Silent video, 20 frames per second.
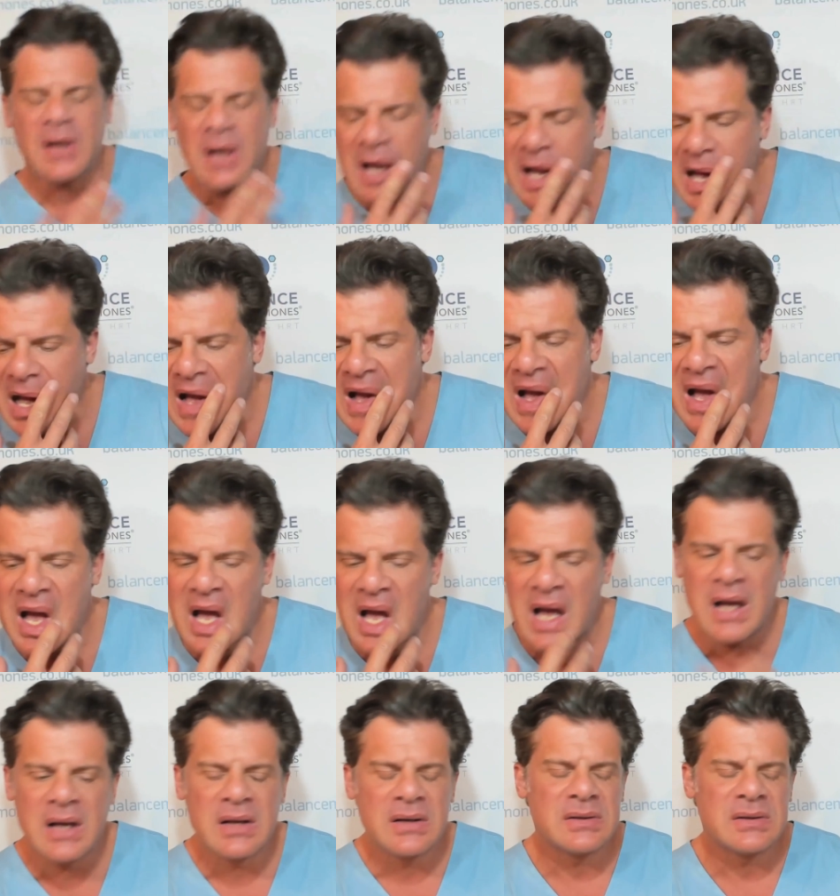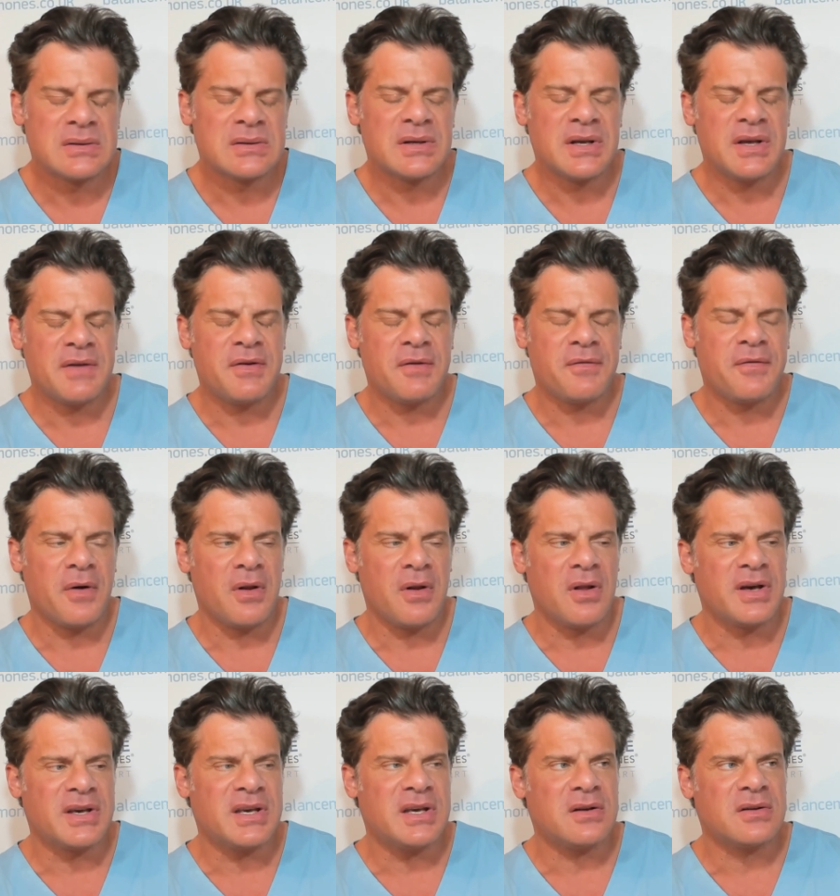uh, if you follow
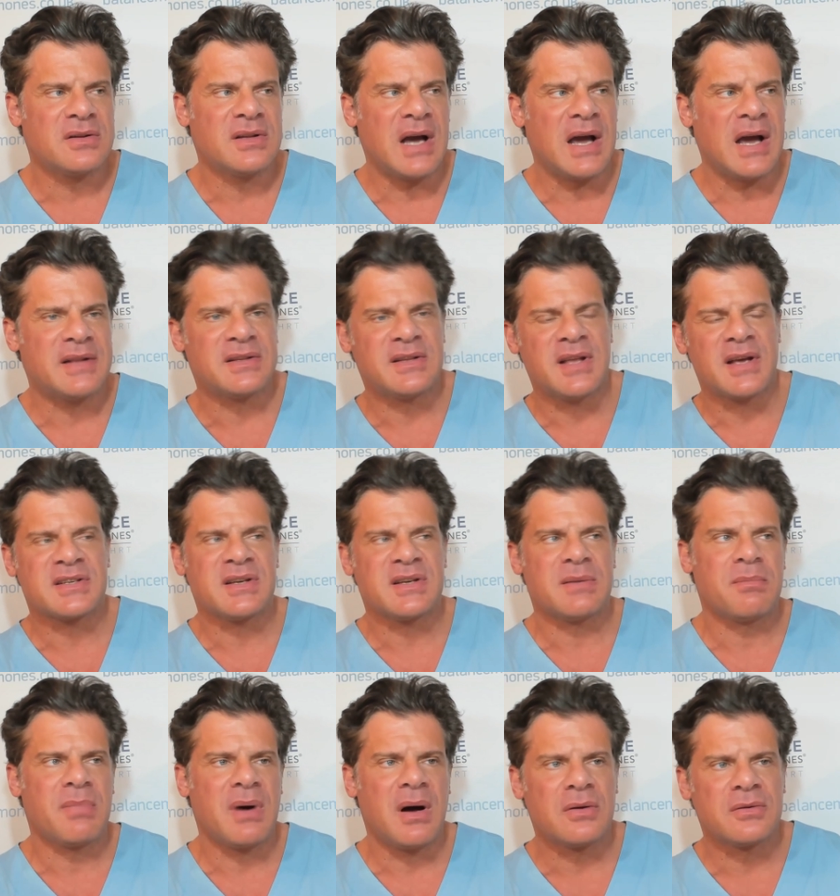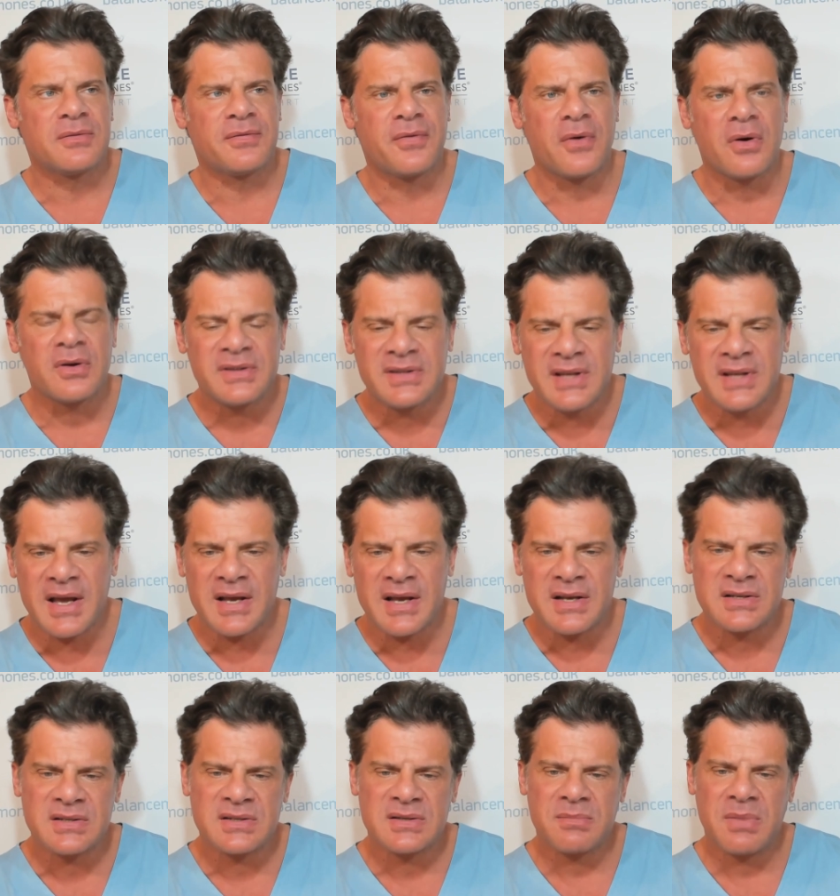a keto diet, it takes about four
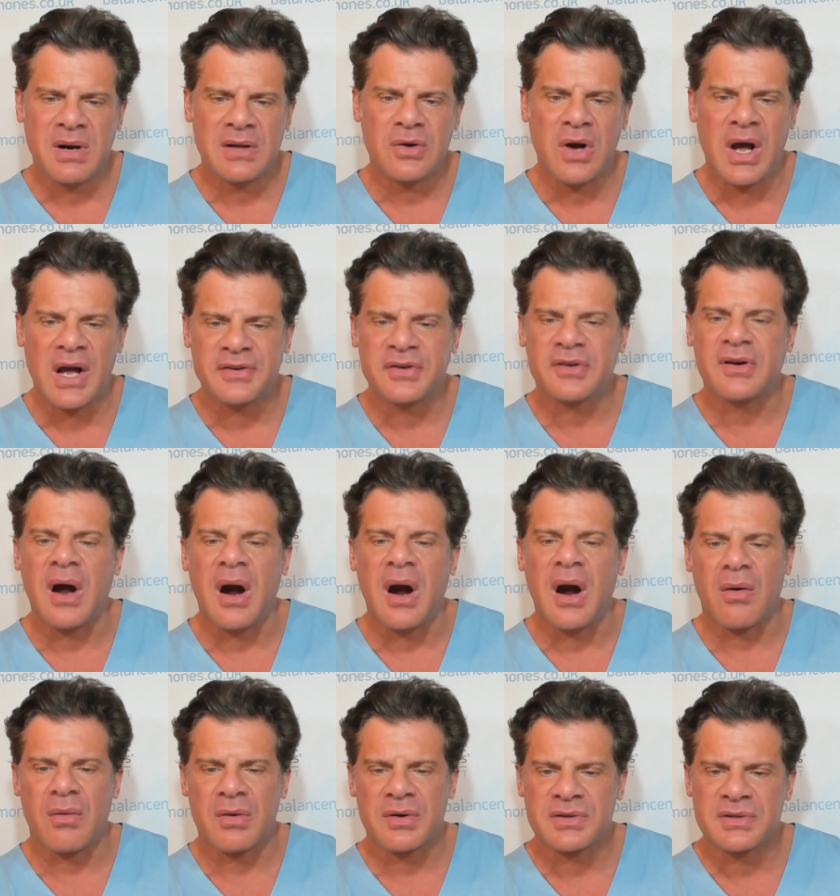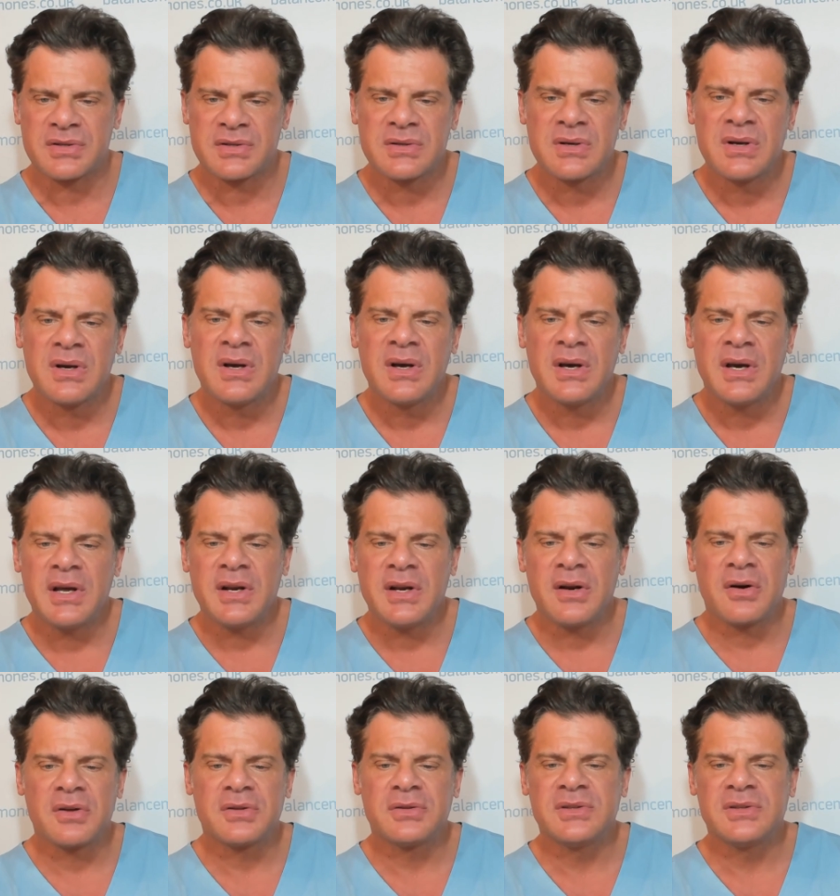days, about 100 hours, in
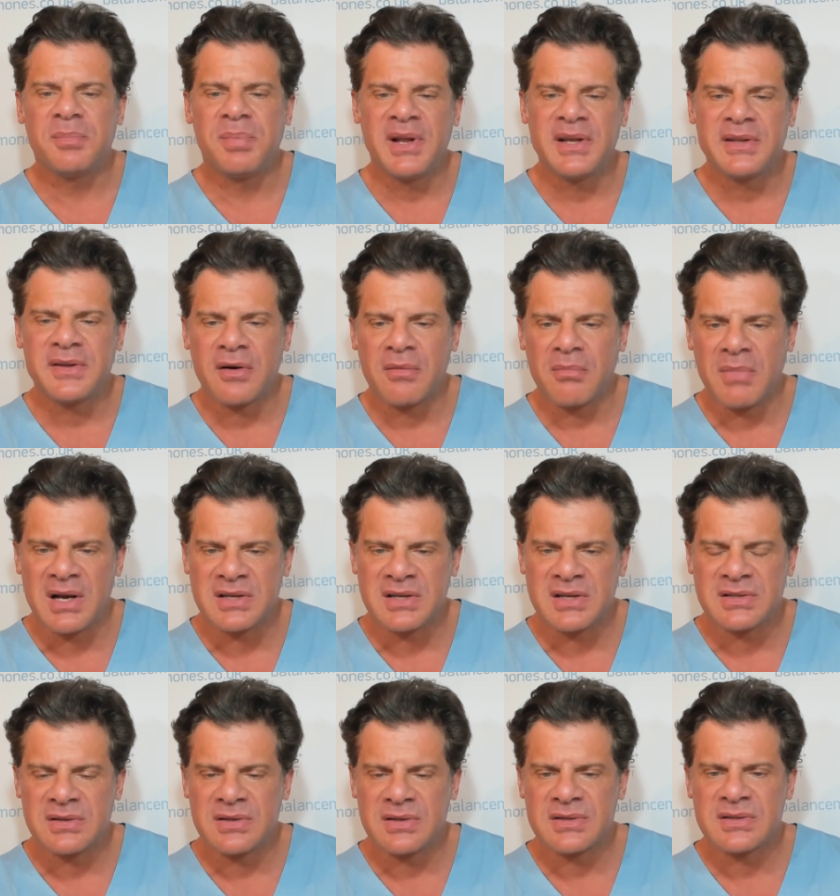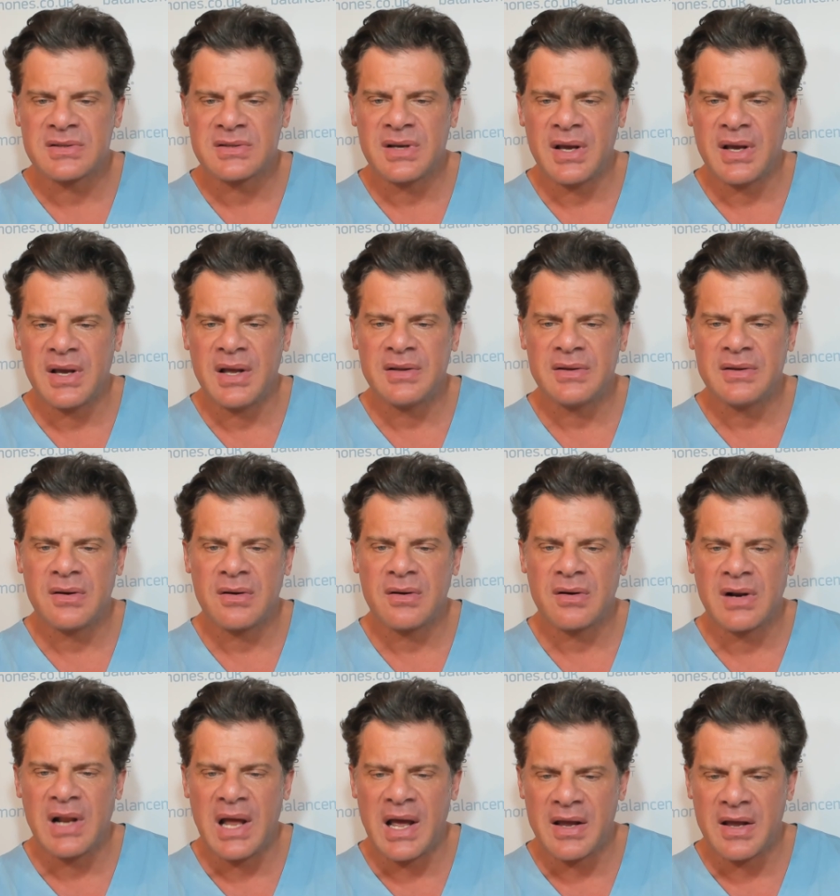order to deplete your muscles and your
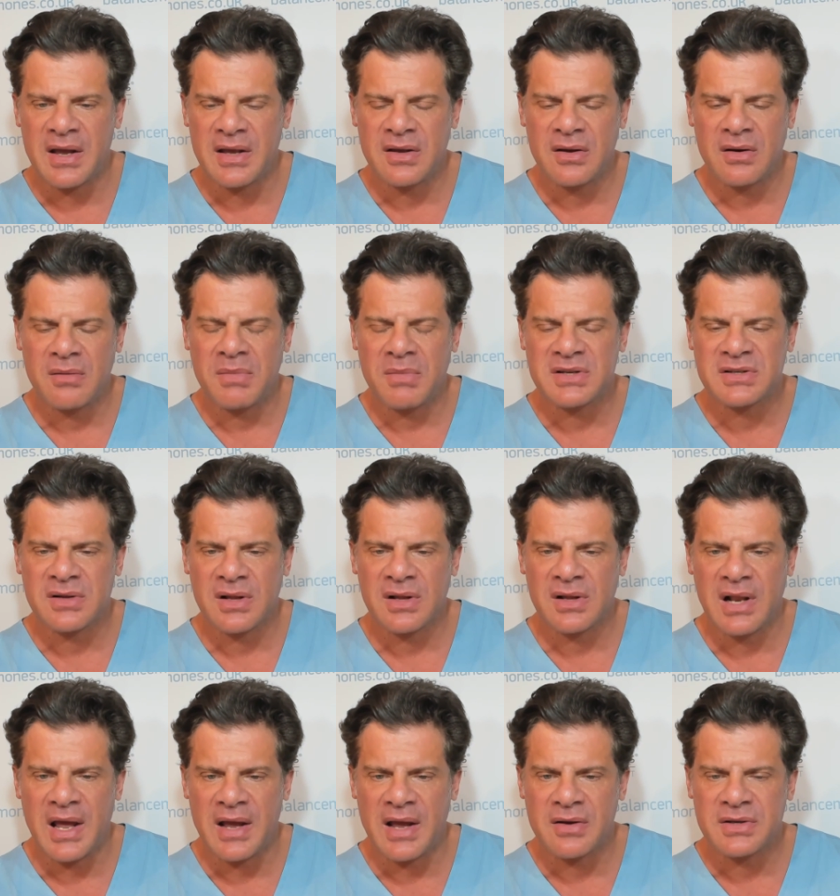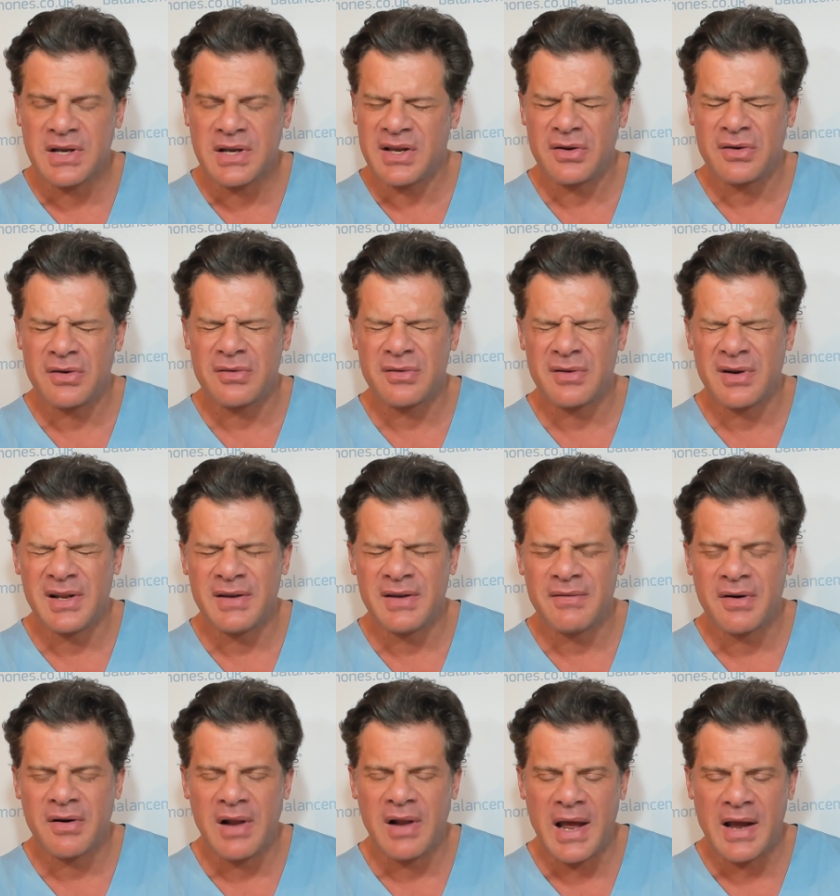gly- and your muscle glycogen and your
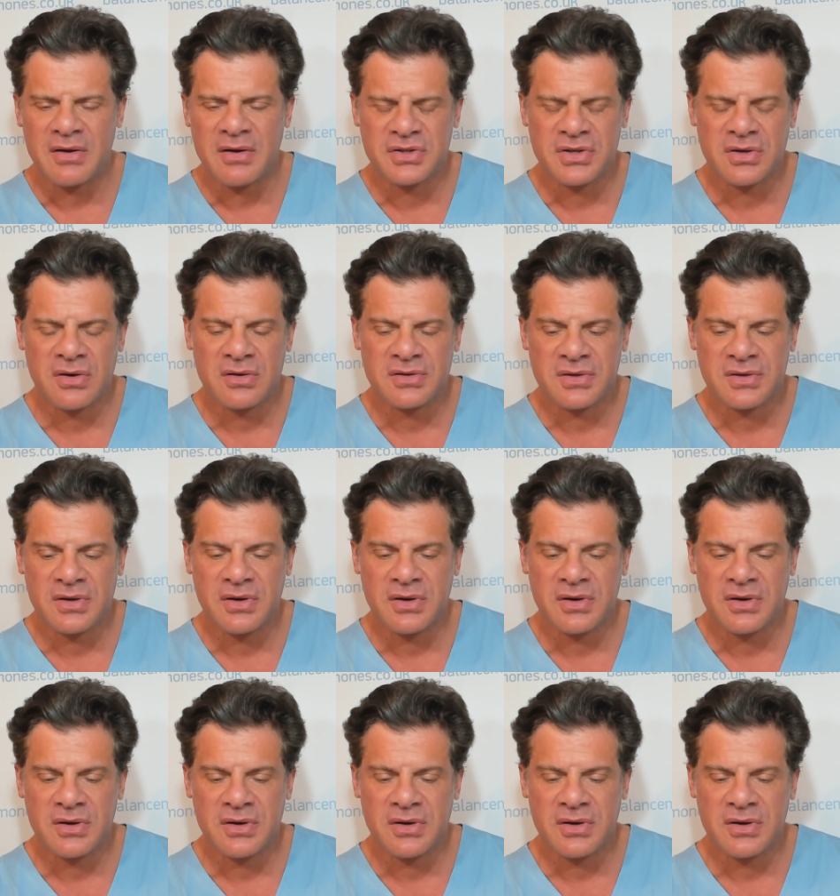liver glycogen also.